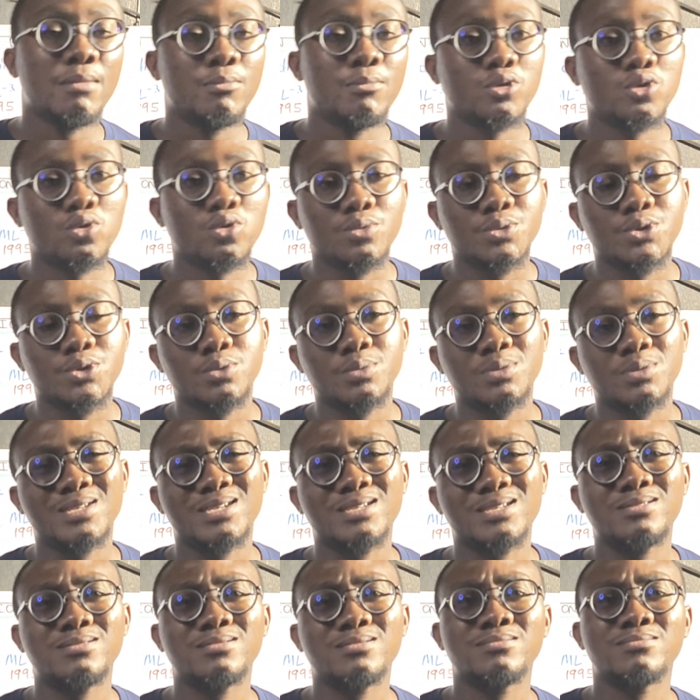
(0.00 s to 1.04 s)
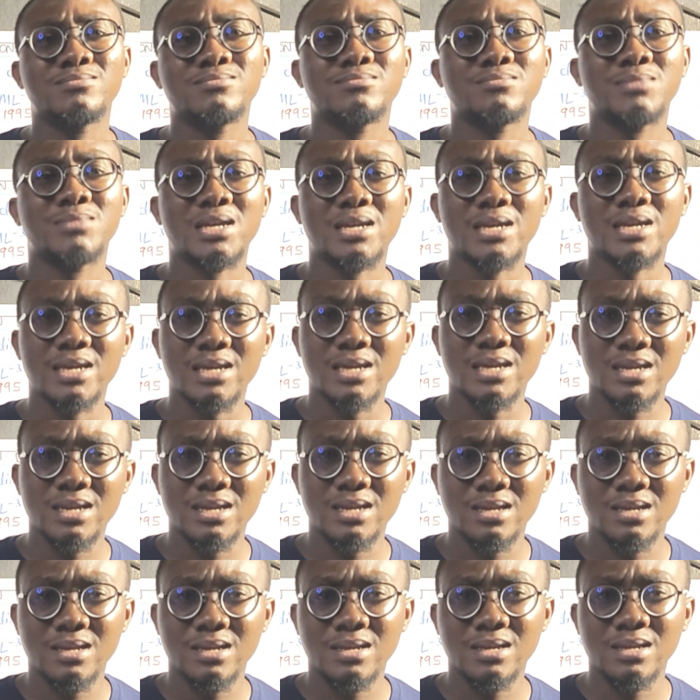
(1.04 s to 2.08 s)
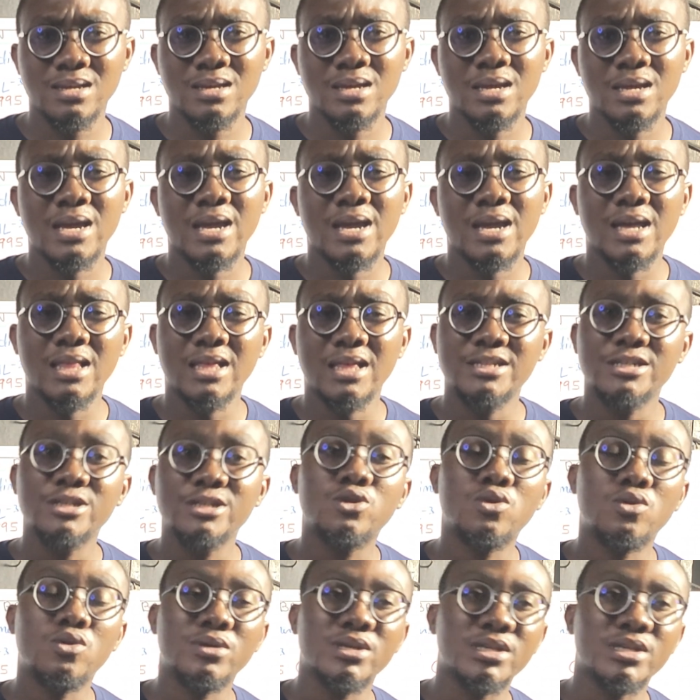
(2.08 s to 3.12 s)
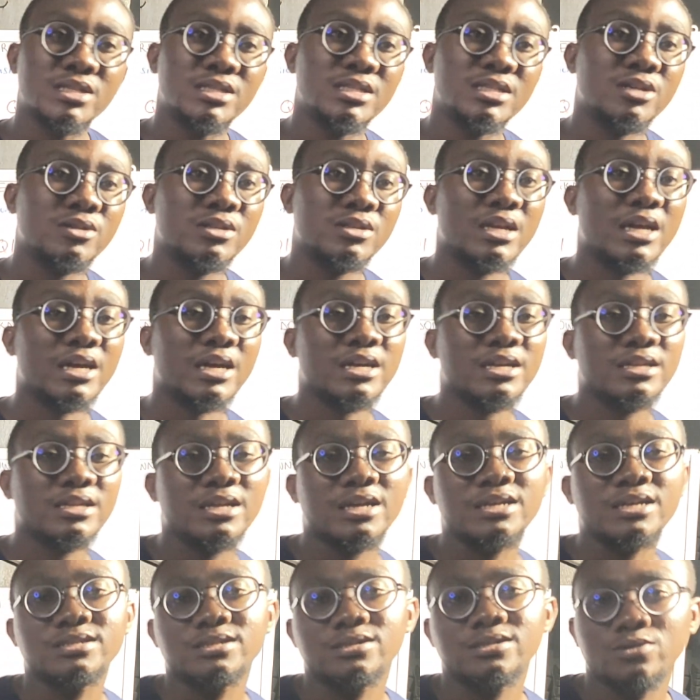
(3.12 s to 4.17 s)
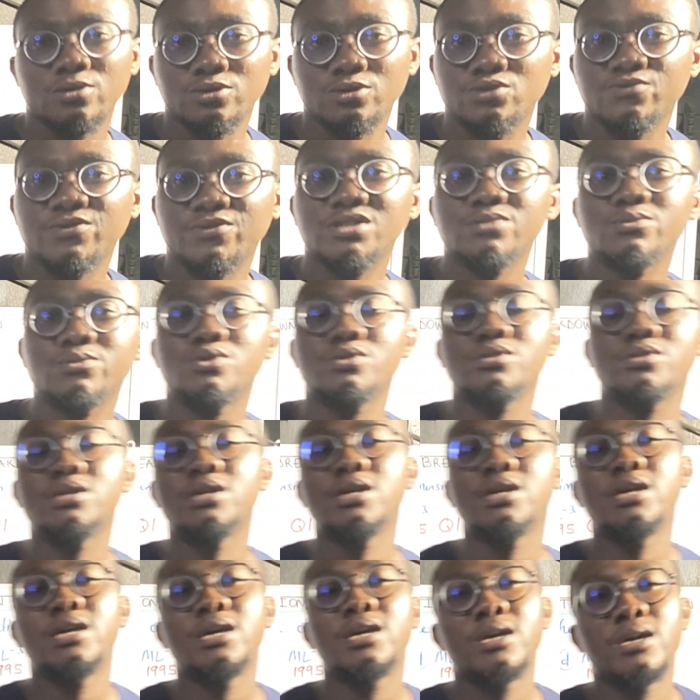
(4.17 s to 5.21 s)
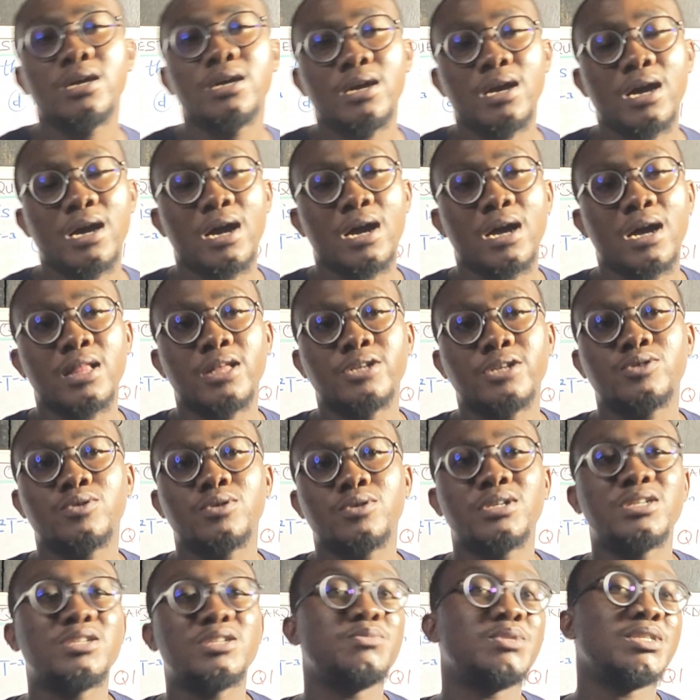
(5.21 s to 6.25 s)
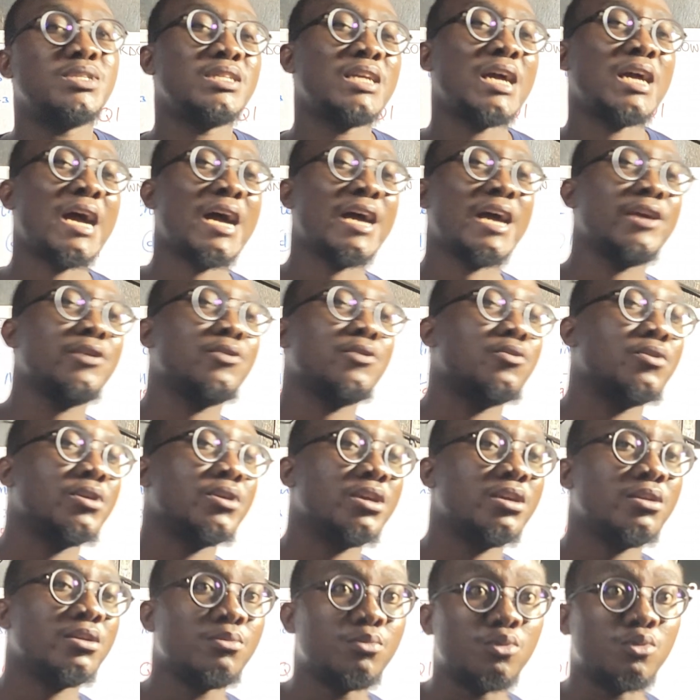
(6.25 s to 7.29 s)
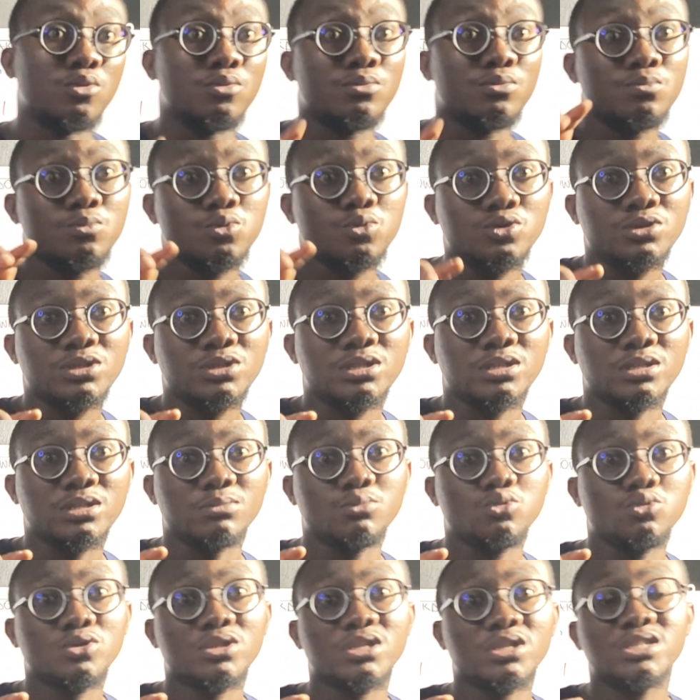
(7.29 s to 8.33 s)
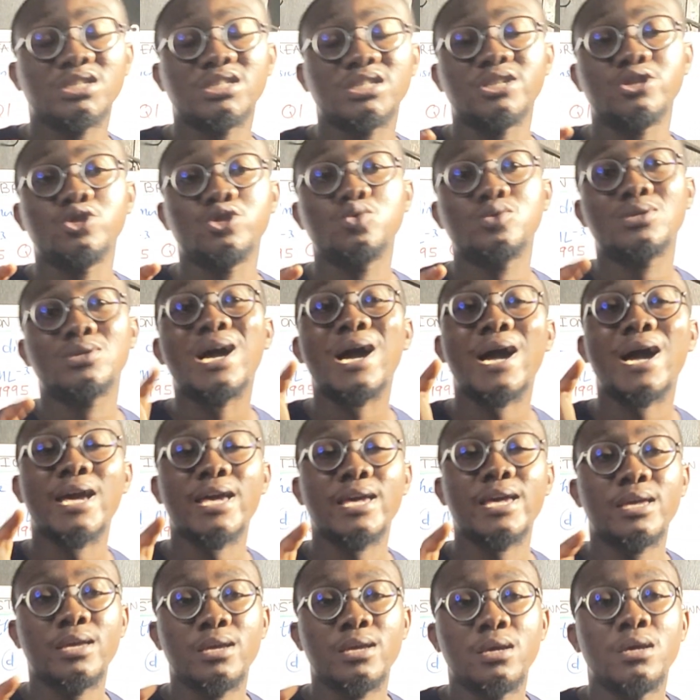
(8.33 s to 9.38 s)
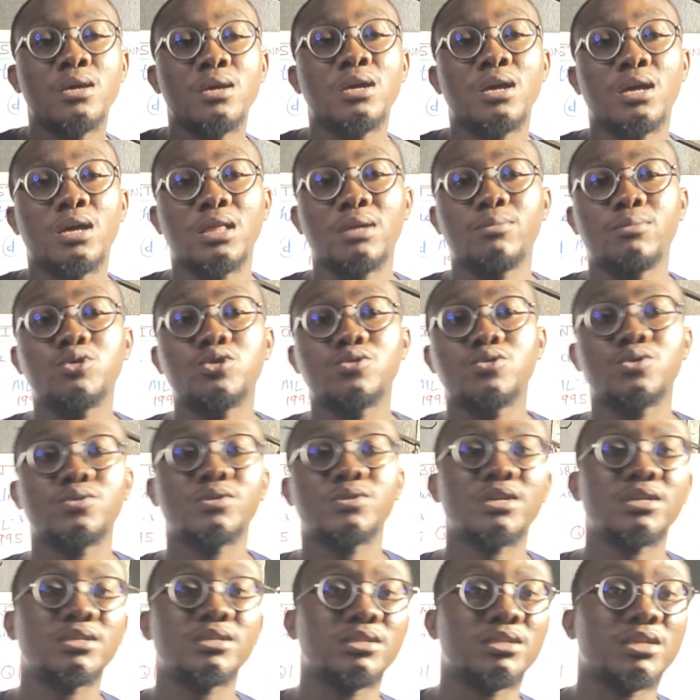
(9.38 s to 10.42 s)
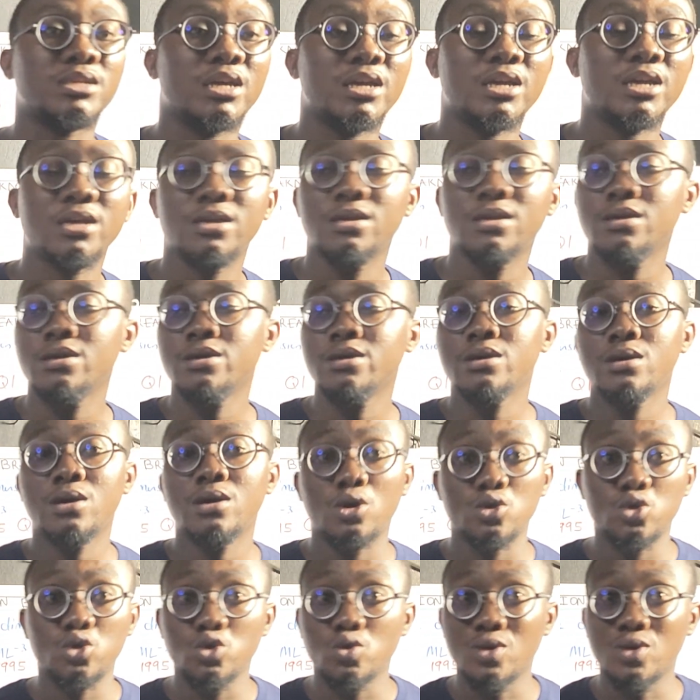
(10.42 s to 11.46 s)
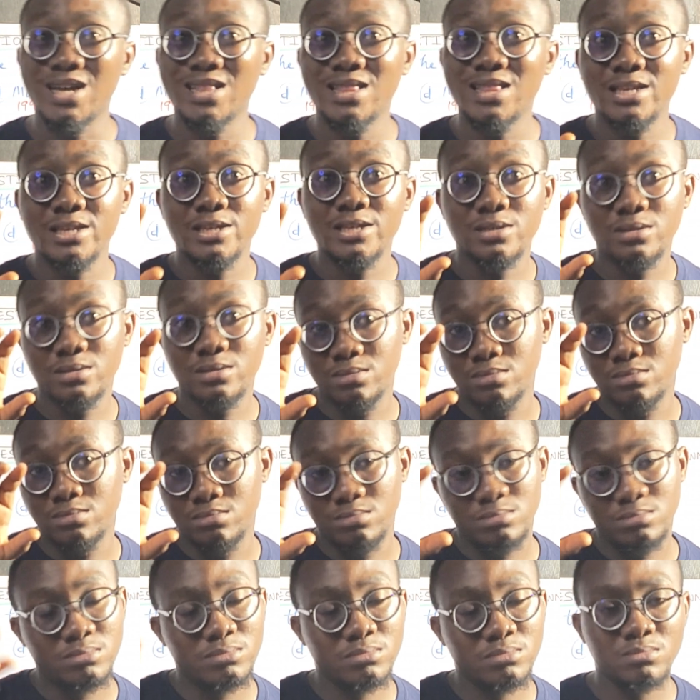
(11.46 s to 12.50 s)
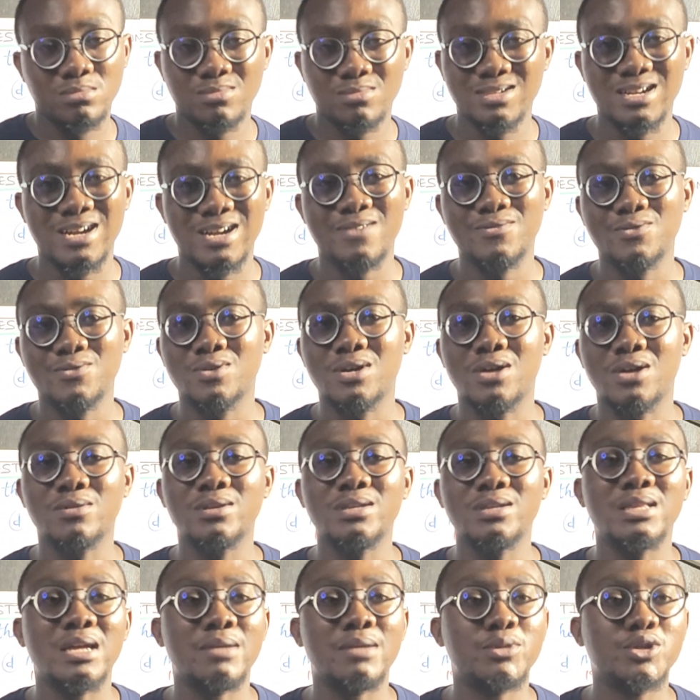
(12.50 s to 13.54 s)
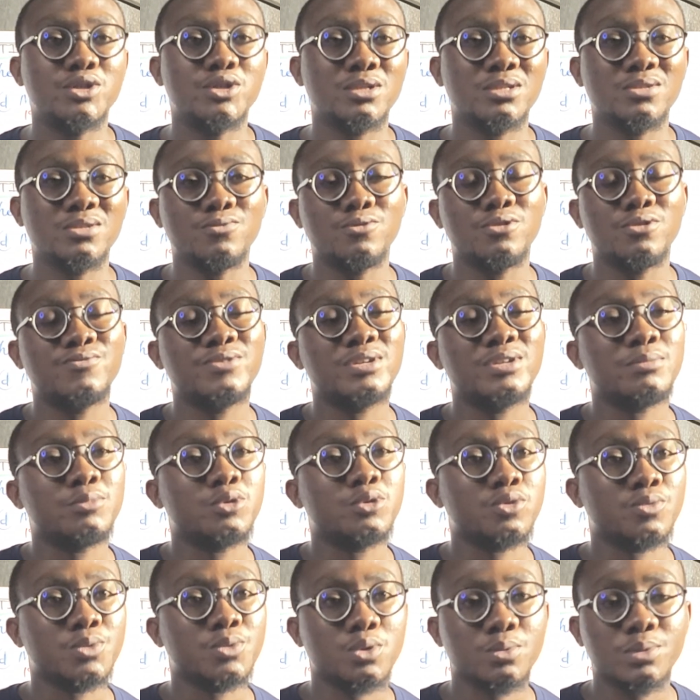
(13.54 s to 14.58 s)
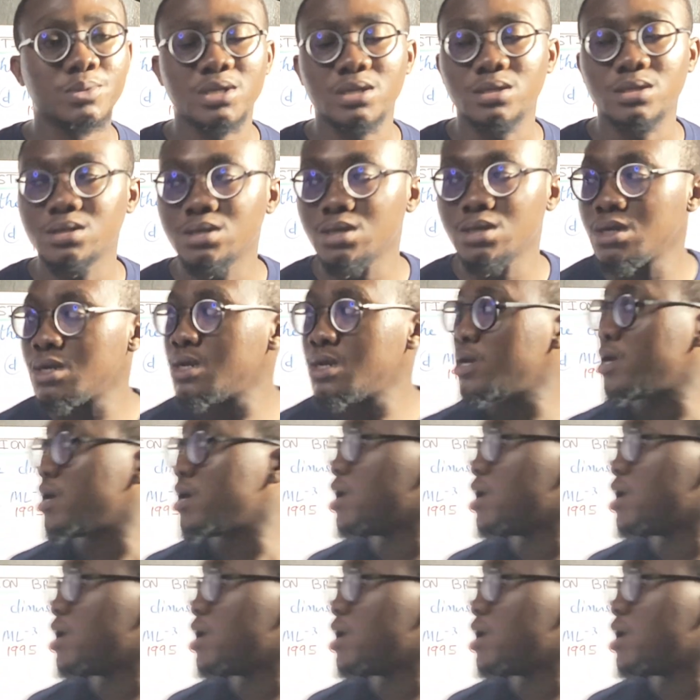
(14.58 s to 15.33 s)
Amount of substance A. Electric current. Now there is a controversy between electric current being high or A. But in most cases they use high. And amount of substance is A. Although you hardly have to calculate dimension of the amount of substance.